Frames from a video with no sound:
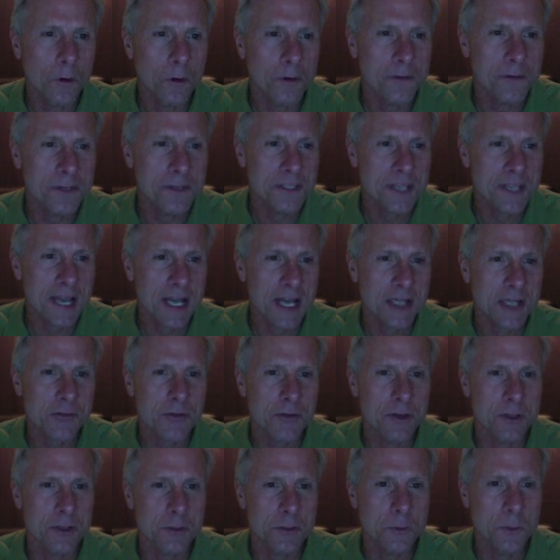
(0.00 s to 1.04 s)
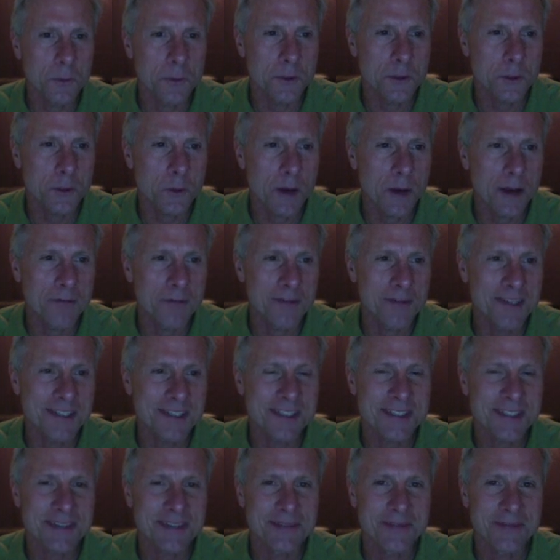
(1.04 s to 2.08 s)
of these cash flows when we derived
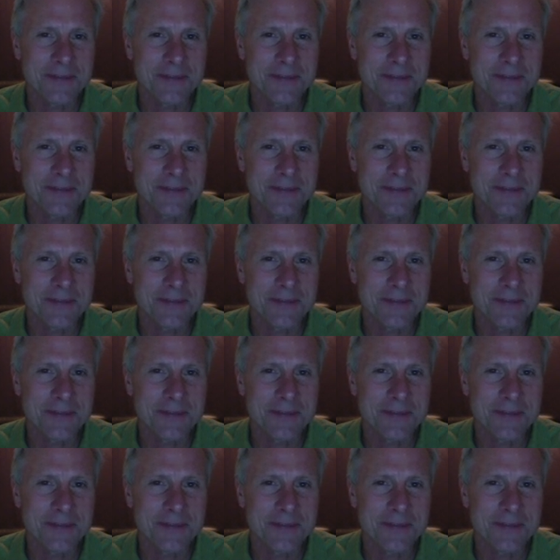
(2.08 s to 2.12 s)
this?